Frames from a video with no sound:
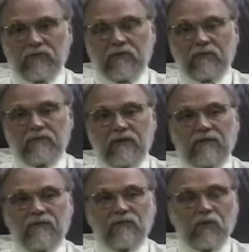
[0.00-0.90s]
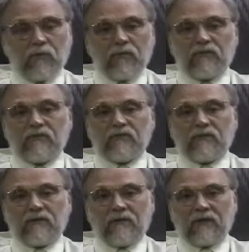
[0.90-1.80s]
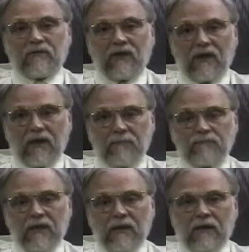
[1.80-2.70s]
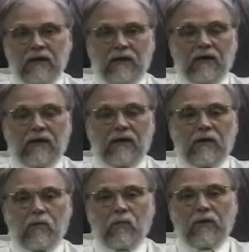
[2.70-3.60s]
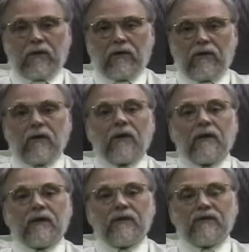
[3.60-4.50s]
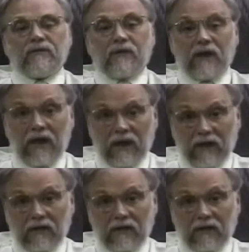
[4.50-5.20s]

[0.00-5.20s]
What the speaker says: The Day of Atonement is a time where in the Tanakh,